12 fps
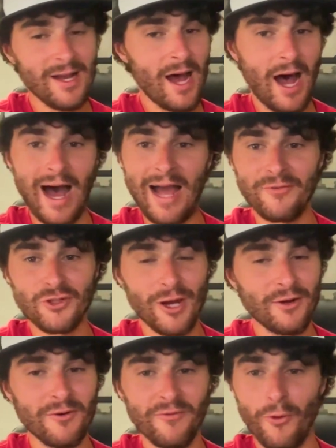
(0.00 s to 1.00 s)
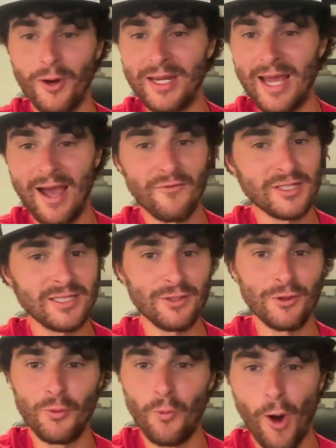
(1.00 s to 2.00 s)
I've tried to avoid every
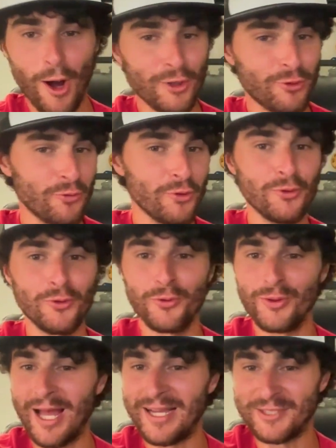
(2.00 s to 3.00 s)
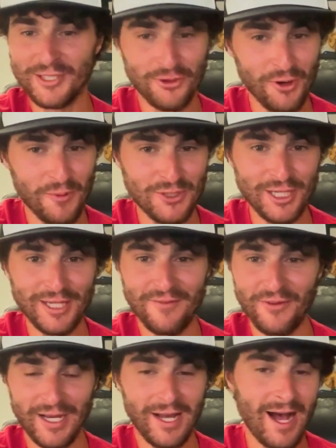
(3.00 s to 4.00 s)
single walkthrough like description of
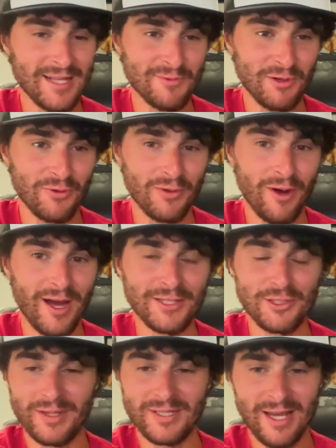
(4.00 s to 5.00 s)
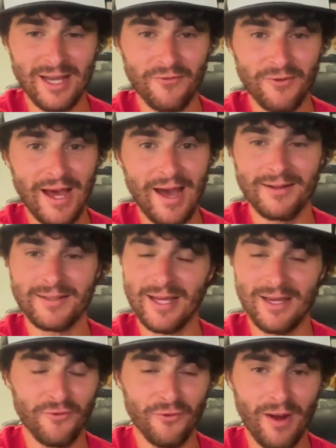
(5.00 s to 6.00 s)
like Cosmic Rewind, so I'm excited for that,
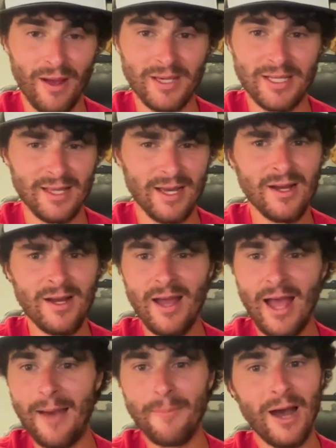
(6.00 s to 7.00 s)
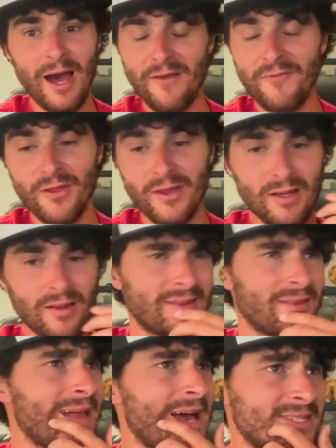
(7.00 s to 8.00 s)
excited for Remy's. Like Epcot, I feel like the
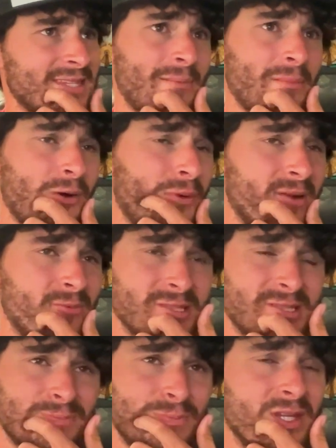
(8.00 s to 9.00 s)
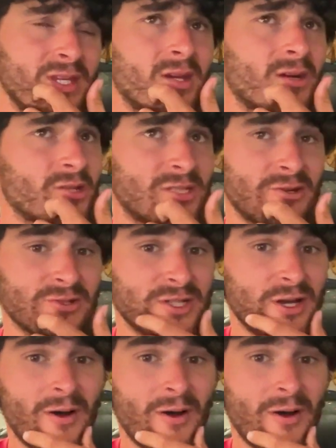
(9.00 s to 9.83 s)
last time I went was years ago.